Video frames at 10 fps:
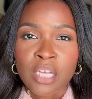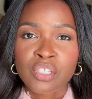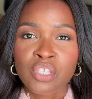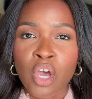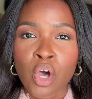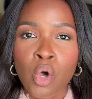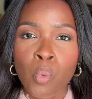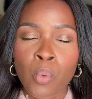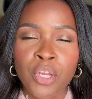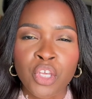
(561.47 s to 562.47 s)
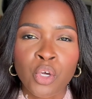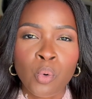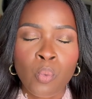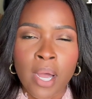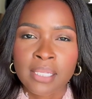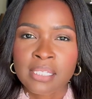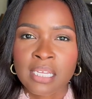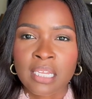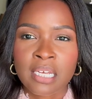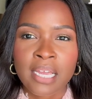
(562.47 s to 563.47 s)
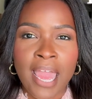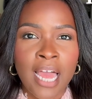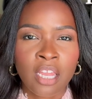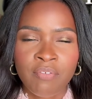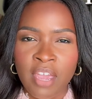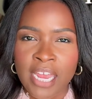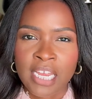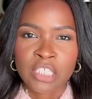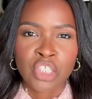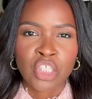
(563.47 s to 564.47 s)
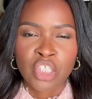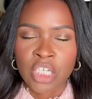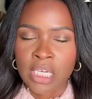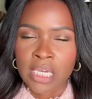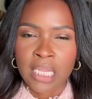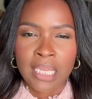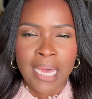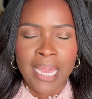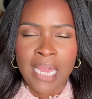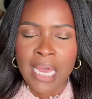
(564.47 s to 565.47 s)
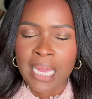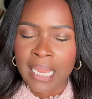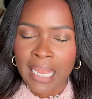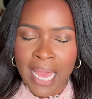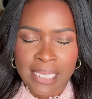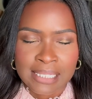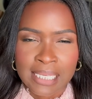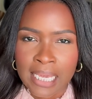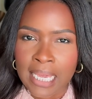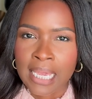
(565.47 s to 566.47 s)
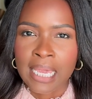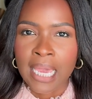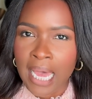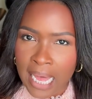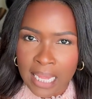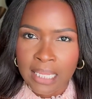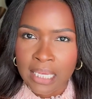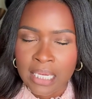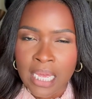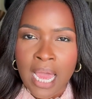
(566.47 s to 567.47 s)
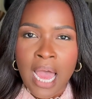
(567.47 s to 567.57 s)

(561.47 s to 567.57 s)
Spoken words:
So when you want to look elevated, chic, like a classy gal,